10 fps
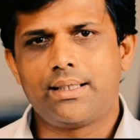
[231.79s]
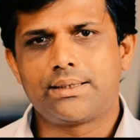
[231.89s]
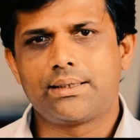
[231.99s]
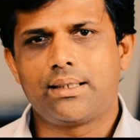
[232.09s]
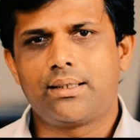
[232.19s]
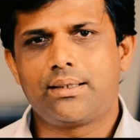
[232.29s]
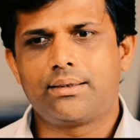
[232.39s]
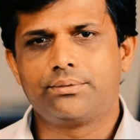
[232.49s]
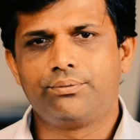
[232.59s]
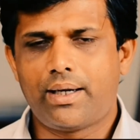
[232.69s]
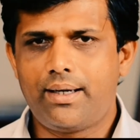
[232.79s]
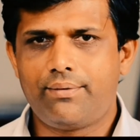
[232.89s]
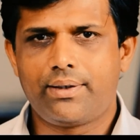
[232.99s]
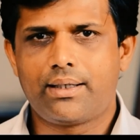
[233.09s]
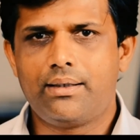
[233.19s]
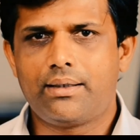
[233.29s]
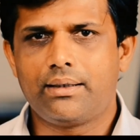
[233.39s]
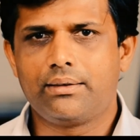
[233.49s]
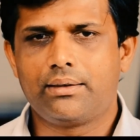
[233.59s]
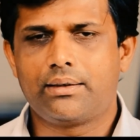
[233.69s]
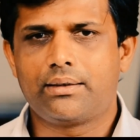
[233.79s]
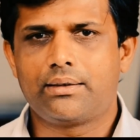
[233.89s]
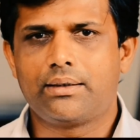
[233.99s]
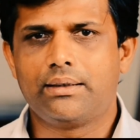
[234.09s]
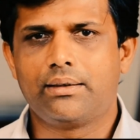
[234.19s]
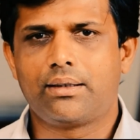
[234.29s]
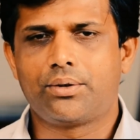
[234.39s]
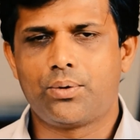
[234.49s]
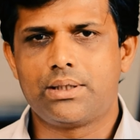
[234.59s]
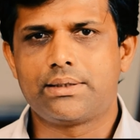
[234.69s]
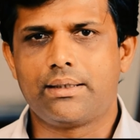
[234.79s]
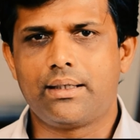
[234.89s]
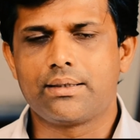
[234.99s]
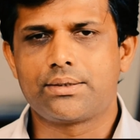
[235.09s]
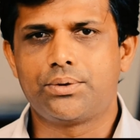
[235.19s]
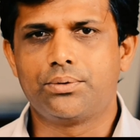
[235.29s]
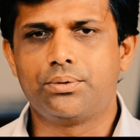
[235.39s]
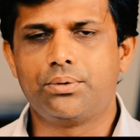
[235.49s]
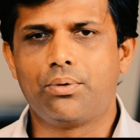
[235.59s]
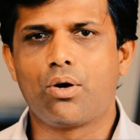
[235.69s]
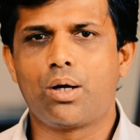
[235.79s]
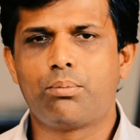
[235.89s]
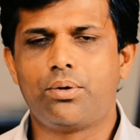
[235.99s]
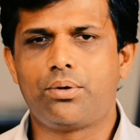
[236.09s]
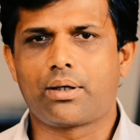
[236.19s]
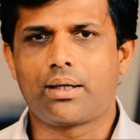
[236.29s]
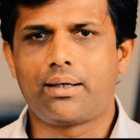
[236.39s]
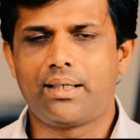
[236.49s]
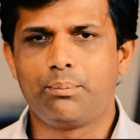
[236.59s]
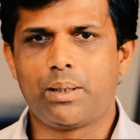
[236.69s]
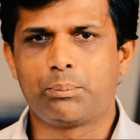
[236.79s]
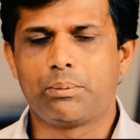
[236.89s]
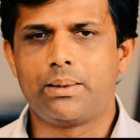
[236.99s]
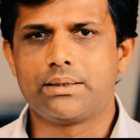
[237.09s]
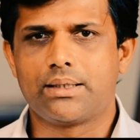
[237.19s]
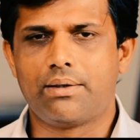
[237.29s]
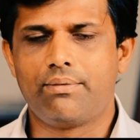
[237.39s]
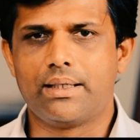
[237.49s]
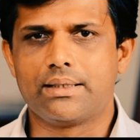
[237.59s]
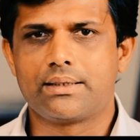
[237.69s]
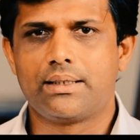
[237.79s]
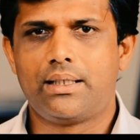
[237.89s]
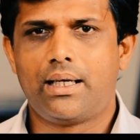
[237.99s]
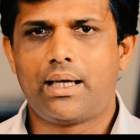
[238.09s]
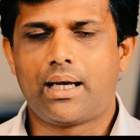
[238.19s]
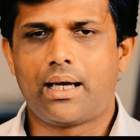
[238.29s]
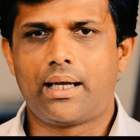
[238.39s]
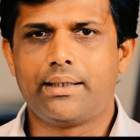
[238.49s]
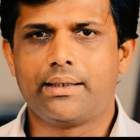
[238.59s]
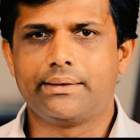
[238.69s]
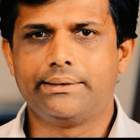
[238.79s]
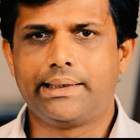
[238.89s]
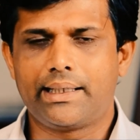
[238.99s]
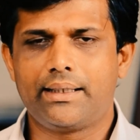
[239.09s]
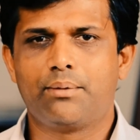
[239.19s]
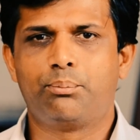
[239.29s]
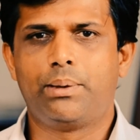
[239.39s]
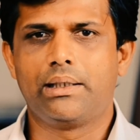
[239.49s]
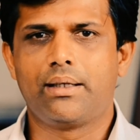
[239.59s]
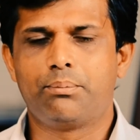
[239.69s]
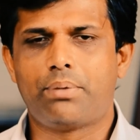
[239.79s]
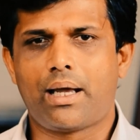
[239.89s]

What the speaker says: It's very difficult in the rural settings to go about collecting paper-based surveys and then bringing it